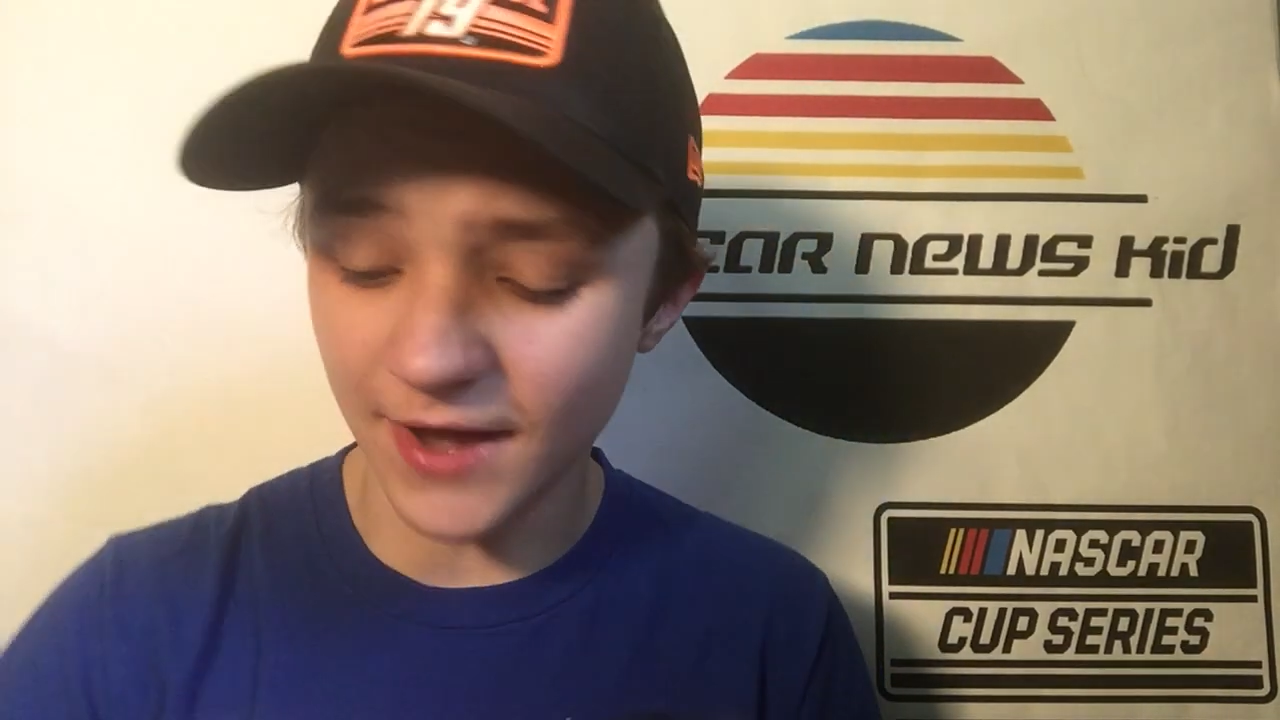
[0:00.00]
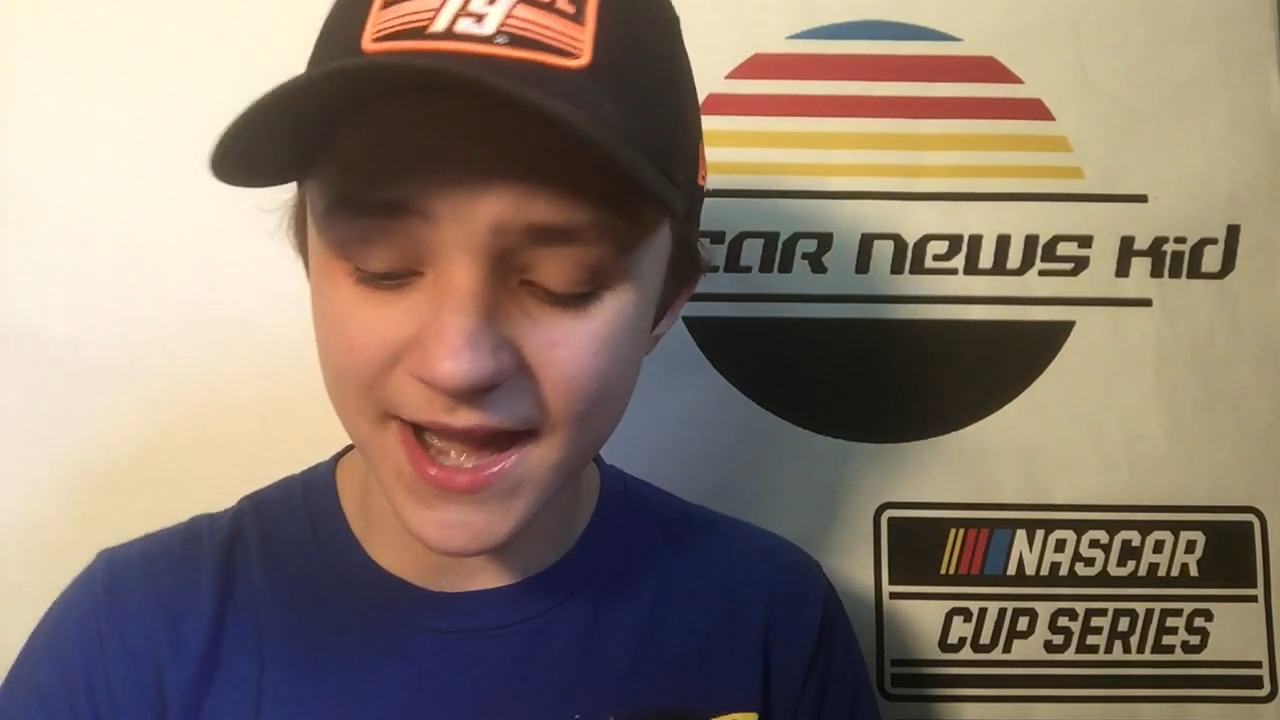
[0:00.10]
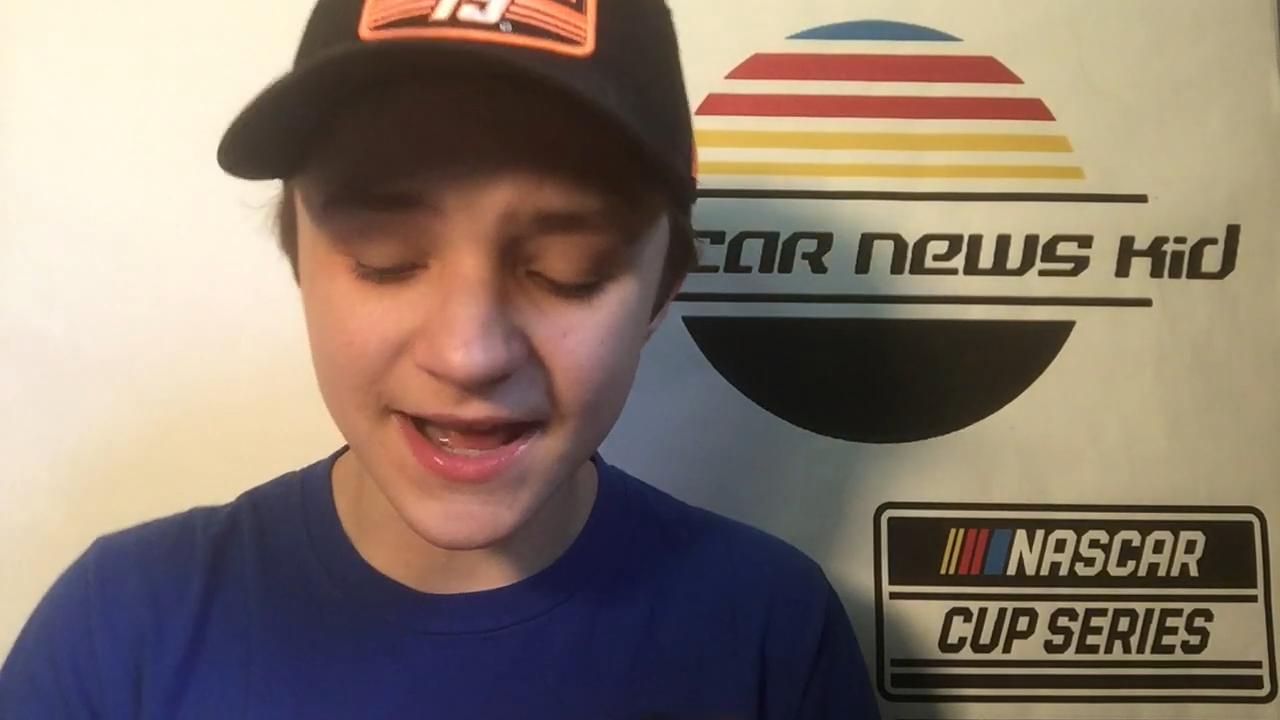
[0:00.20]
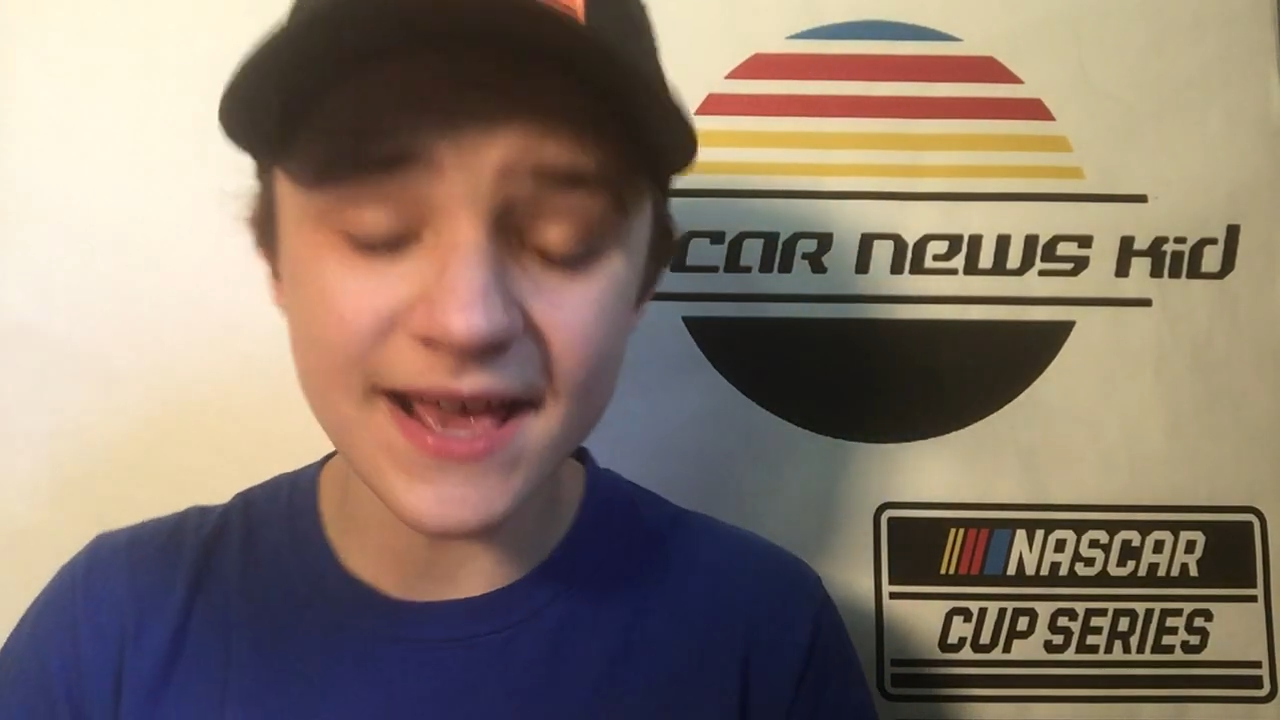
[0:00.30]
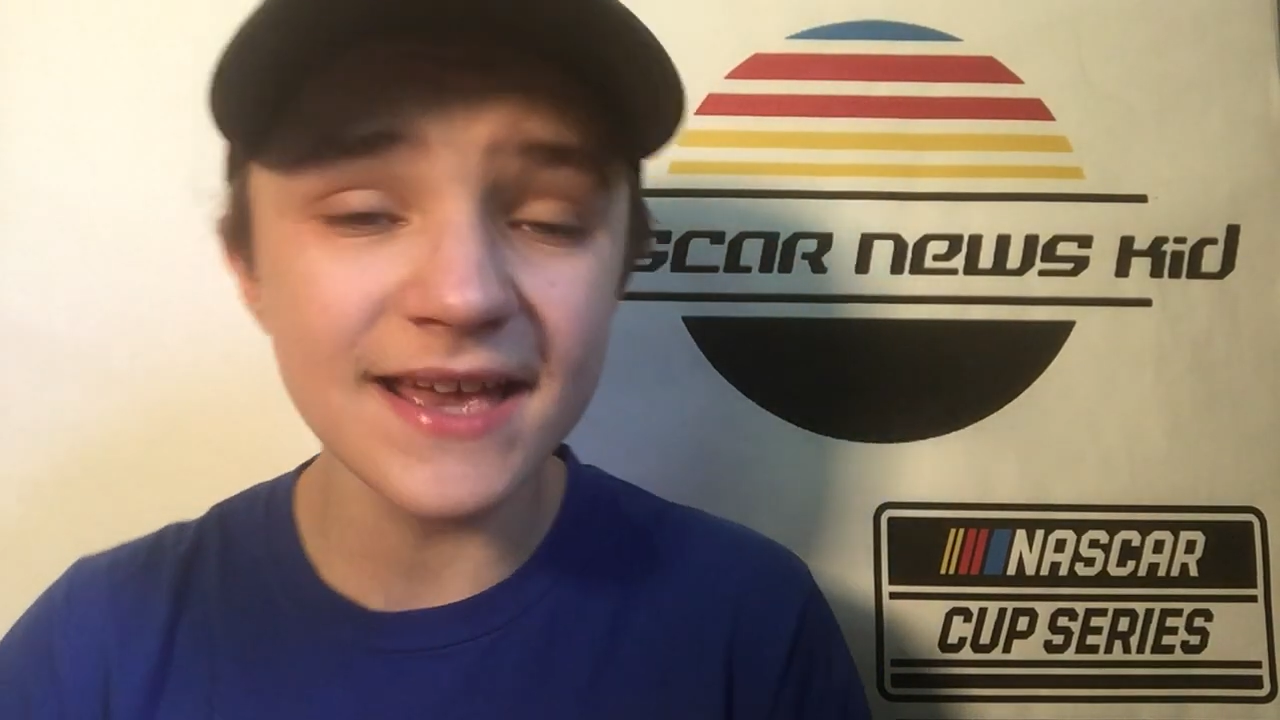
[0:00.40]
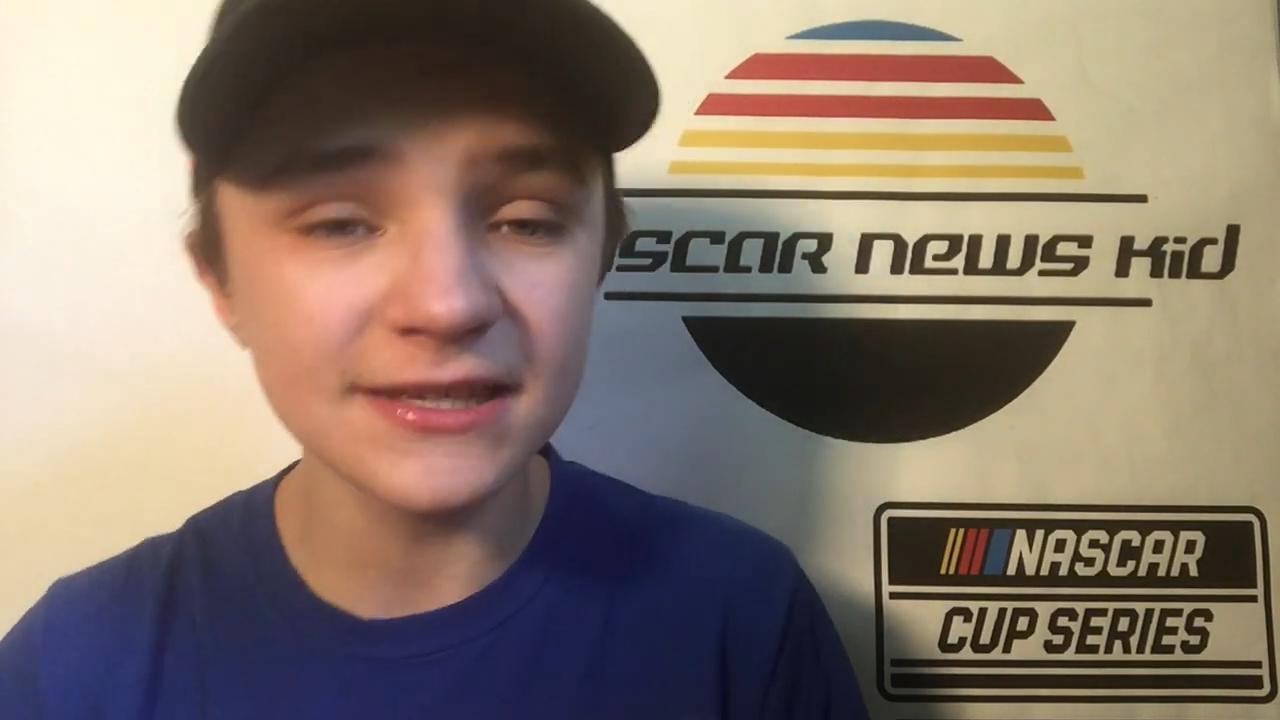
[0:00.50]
And he